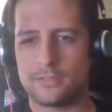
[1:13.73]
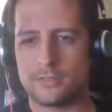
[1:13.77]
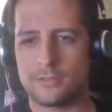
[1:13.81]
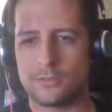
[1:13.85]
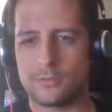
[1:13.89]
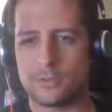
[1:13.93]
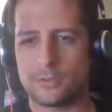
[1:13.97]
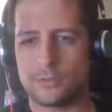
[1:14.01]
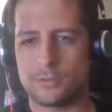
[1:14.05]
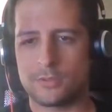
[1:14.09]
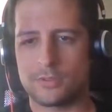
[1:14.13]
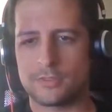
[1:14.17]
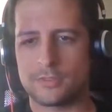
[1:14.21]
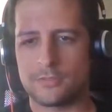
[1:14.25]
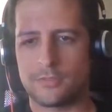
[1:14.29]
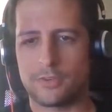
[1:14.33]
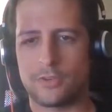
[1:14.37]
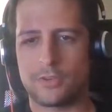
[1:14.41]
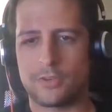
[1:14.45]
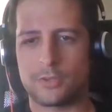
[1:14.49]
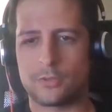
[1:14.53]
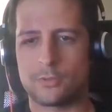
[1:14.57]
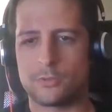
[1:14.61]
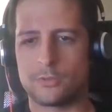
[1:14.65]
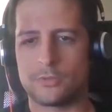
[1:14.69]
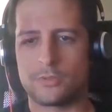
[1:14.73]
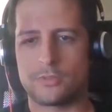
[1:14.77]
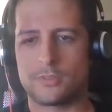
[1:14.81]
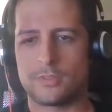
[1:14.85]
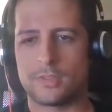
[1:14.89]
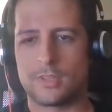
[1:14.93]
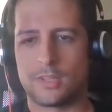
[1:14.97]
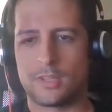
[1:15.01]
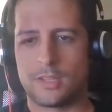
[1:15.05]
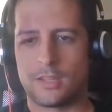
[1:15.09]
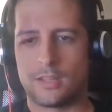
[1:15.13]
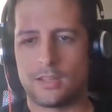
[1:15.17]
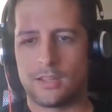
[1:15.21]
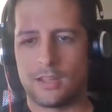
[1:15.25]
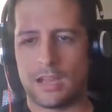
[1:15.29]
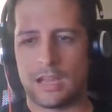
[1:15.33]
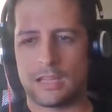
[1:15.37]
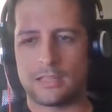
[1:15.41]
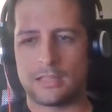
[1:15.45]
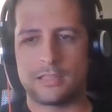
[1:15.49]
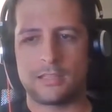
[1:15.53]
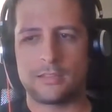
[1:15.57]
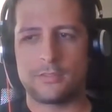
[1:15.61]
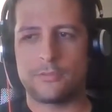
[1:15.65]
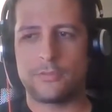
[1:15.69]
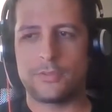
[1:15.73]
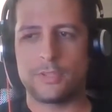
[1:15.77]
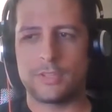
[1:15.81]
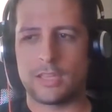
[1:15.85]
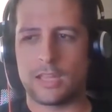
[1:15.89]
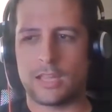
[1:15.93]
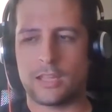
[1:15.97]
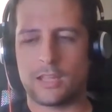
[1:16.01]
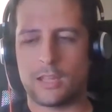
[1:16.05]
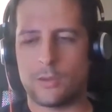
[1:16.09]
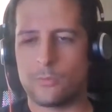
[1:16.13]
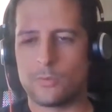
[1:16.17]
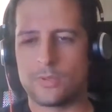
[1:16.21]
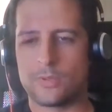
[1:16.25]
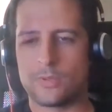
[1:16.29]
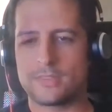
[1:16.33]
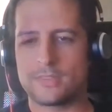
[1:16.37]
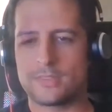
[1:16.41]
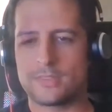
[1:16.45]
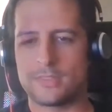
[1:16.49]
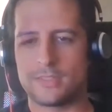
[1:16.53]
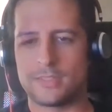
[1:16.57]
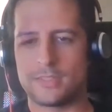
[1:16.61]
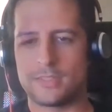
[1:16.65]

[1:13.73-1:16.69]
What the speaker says: so it was very good. I didn't feel like I was